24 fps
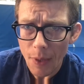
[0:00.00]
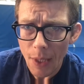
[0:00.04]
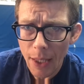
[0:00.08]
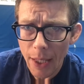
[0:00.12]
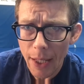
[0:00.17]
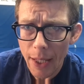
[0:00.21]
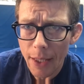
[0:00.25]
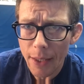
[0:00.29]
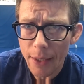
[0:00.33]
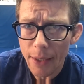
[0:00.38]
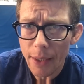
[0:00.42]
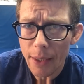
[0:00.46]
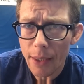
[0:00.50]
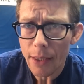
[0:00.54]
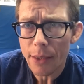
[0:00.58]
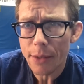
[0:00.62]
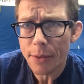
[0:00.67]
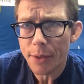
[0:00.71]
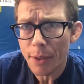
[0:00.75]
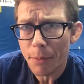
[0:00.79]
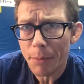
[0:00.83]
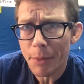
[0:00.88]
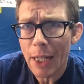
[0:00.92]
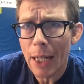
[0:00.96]
and
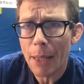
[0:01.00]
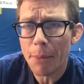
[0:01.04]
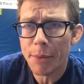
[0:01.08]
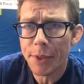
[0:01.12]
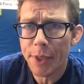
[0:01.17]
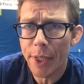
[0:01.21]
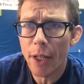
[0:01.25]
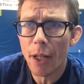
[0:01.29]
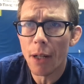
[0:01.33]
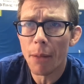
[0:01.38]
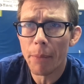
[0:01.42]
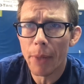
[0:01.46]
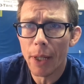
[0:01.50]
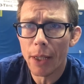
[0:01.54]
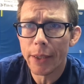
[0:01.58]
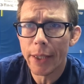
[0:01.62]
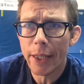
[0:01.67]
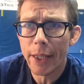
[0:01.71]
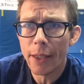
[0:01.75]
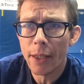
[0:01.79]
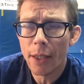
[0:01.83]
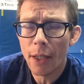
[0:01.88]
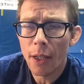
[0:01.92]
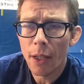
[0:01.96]
sometimes knee on
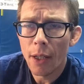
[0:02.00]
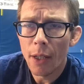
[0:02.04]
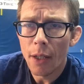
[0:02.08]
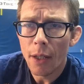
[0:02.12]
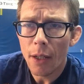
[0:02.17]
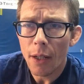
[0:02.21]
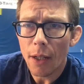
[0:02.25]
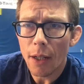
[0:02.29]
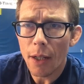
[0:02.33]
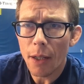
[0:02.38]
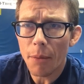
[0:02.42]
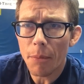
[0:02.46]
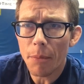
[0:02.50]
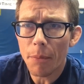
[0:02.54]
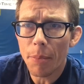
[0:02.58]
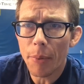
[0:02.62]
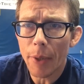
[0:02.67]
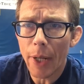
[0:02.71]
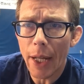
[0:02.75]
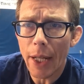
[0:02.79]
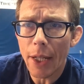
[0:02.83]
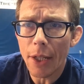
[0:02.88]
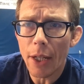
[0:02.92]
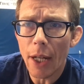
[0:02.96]
belly.
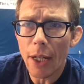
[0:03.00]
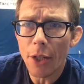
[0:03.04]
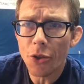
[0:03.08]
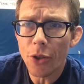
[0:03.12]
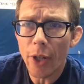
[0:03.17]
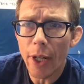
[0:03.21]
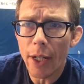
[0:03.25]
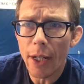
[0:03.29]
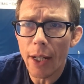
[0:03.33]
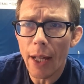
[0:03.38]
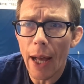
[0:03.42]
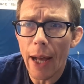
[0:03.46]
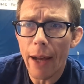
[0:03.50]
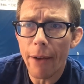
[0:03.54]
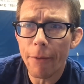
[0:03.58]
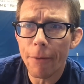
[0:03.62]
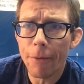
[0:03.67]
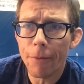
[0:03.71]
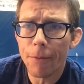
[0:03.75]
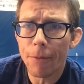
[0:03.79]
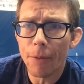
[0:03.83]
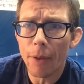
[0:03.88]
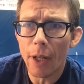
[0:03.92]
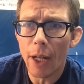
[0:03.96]
But I try to
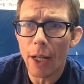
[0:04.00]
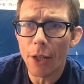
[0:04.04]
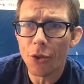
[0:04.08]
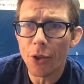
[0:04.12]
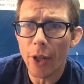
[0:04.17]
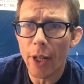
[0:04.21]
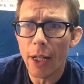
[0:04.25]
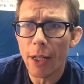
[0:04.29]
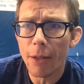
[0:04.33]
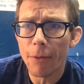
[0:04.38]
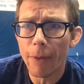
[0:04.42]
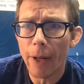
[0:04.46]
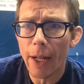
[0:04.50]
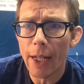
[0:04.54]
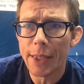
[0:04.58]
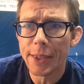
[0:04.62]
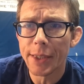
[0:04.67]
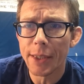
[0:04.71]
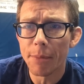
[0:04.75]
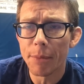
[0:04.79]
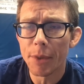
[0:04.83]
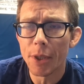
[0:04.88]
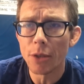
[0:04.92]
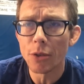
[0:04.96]
advise
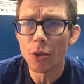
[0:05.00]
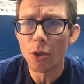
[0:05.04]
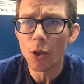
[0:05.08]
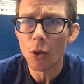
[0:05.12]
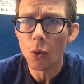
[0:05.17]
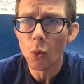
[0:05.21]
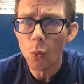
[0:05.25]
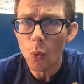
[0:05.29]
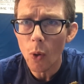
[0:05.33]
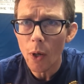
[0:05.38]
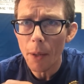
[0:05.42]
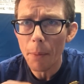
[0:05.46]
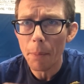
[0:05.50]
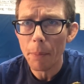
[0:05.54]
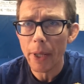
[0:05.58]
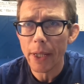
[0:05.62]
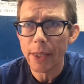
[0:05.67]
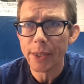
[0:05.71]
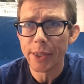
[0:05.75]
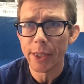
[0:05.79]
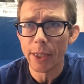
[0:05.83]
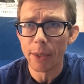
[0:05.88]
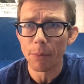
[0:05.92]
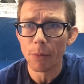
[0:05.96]
them to learn one
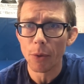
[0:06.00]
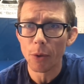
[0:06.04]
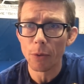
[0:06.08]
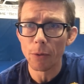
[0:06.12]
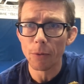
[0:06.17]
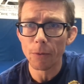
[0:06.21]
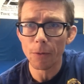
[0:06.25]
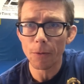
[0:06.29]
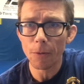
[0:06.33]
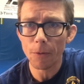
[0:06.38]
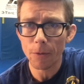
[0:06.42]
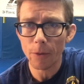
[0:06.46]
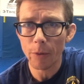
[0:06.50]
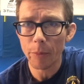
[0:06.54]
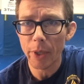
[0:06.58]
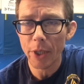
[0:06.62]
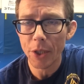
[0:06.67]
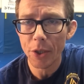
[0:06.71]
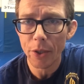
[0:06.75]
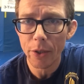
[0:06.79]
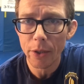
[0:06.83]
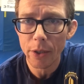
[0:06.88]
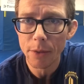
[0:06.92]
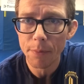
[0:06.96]
basic move from
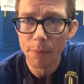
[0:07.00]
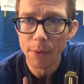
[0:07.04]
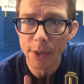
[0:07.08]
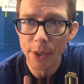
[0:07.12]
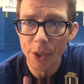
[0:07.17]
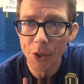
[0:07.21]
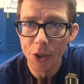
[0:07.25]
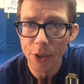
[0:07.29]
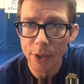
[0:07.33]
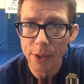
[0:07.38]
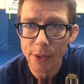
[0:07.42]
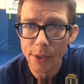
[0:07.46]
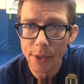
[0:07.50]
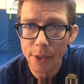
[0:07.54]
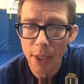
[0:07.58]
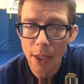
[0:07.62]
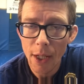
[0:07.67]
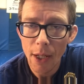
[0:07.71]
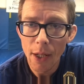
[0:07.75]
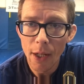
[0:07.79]
each of those positions.